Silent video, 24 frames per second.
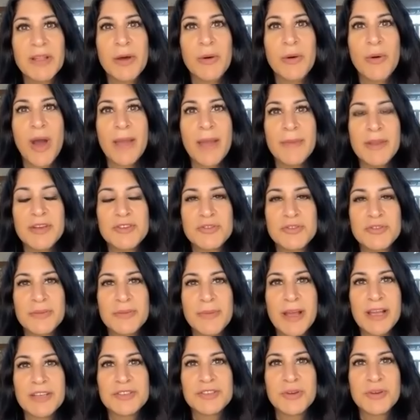Hello, I'm Adrienne
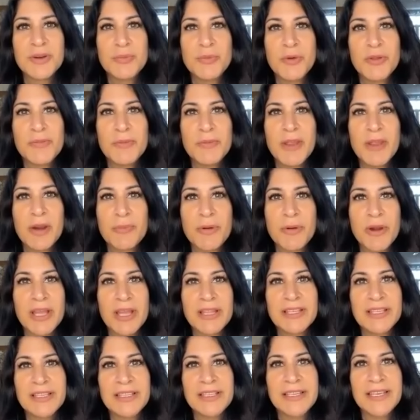Batra. With me are
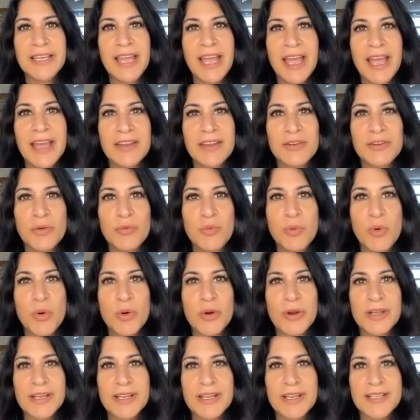Brian Lilley and
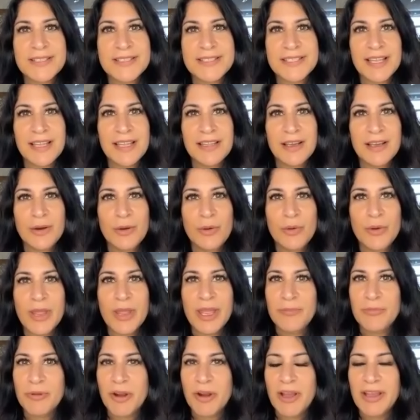Warren Kinsella.
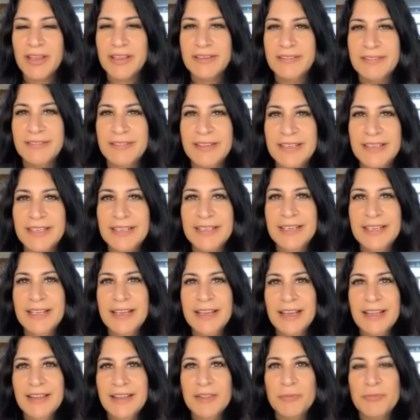Okay, Brian,
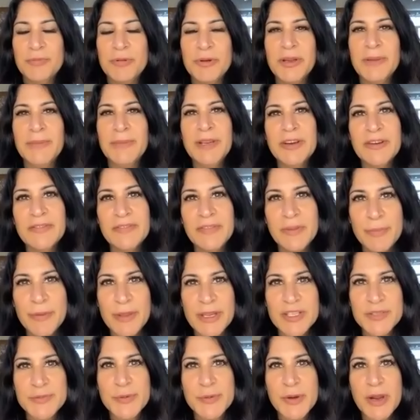the premier of the
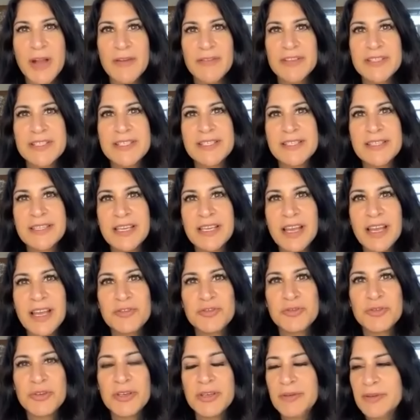biggest province in the
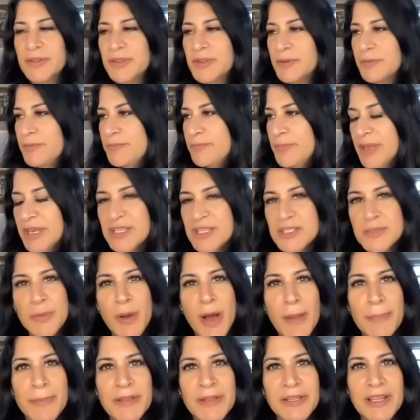country with the biggest
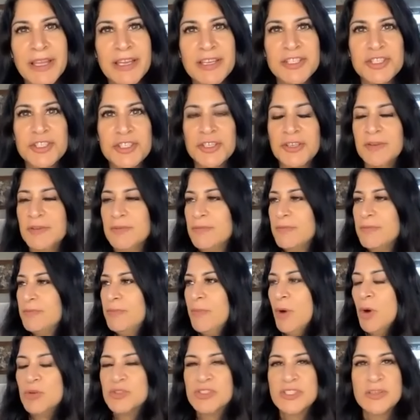population,
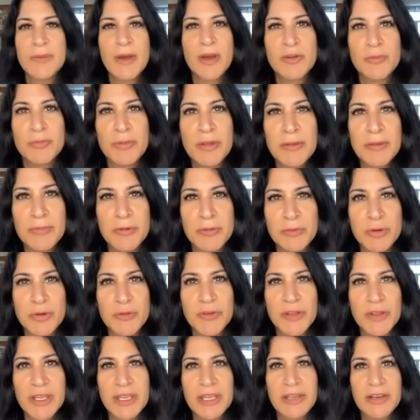most amount of people
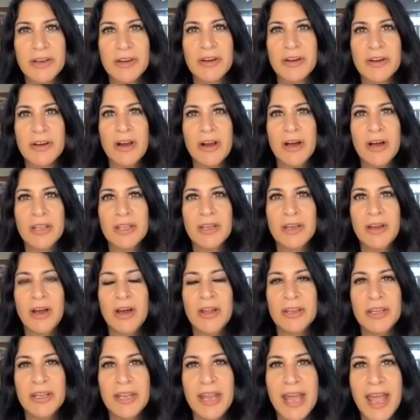moving here on, a,
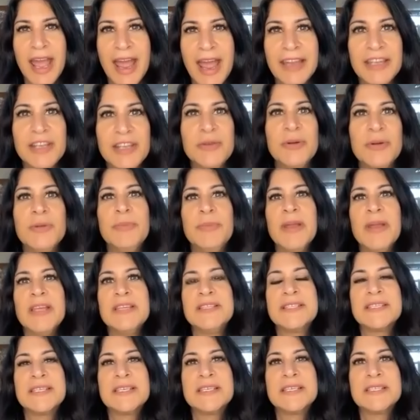on an annual
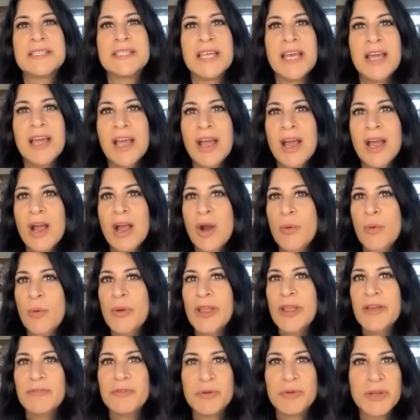basis.
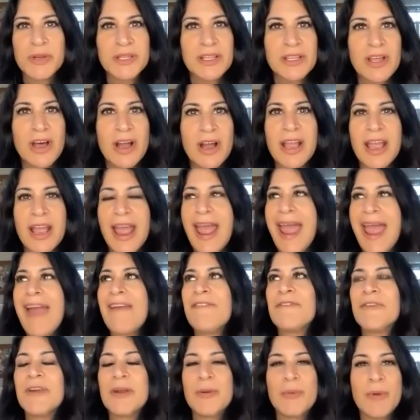We have gridlock
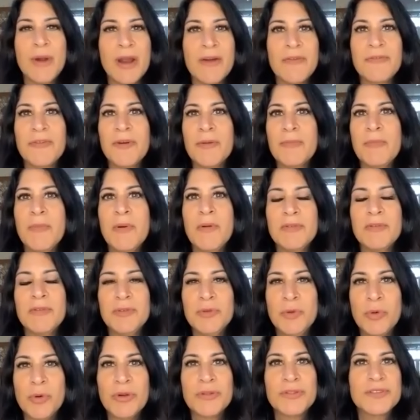everywhere from
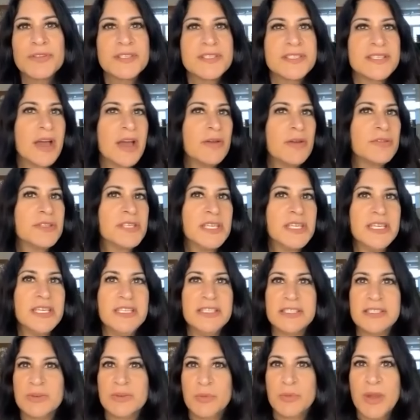north to south to
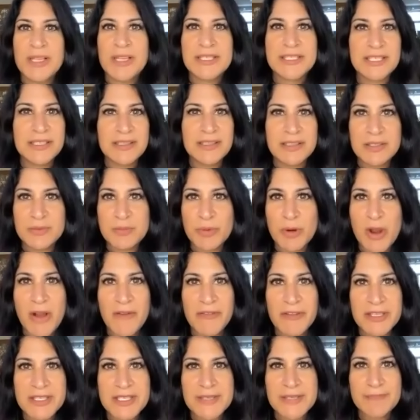east to west in this
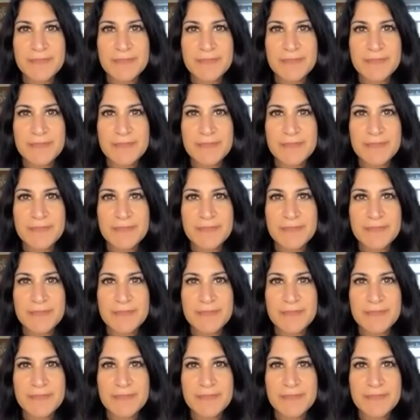province.